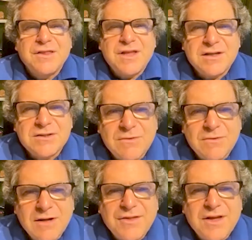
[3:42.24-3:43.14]
Thanks,
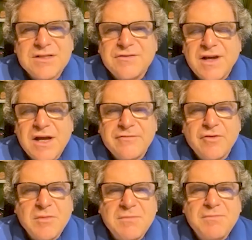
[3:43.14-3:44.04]
Rod. Thanks for having
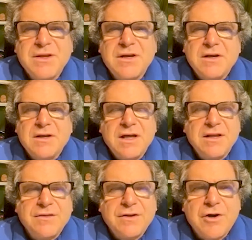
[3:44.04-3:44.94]
me.
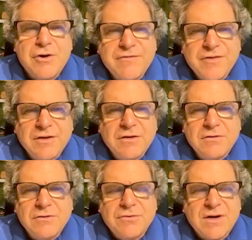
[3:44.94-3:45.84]
The COVID
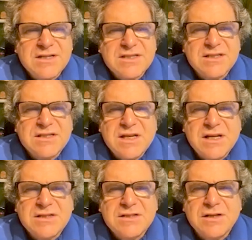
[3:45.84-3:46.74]
crisis
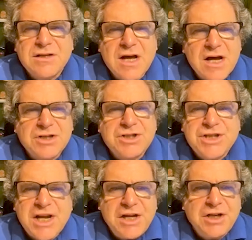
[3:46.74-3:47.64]
has not
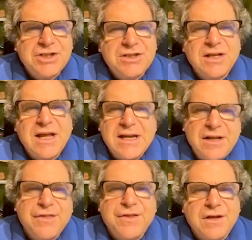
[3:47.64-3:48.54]
changed
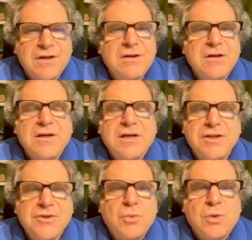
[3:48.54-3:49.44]
anything in
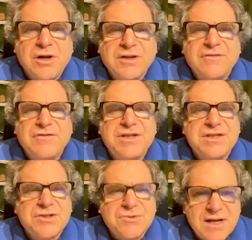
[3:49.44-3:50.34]
the world of
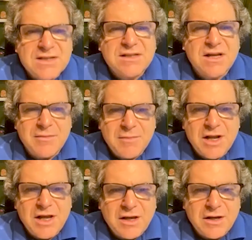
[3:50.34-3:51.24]
distressed
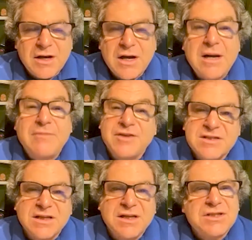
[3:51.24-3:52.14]
M&A.
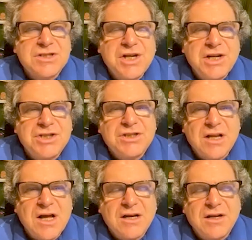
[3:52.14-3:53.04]
Obviously, it's changed a
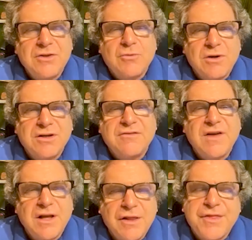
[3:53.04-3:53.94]
lot in the world of
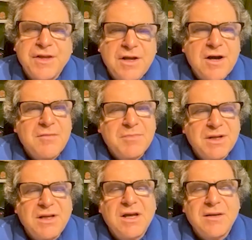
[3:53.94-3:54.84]
healthy
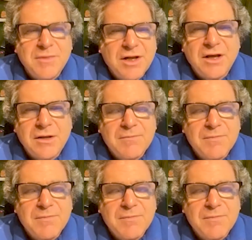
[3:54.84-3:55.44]
company M&A.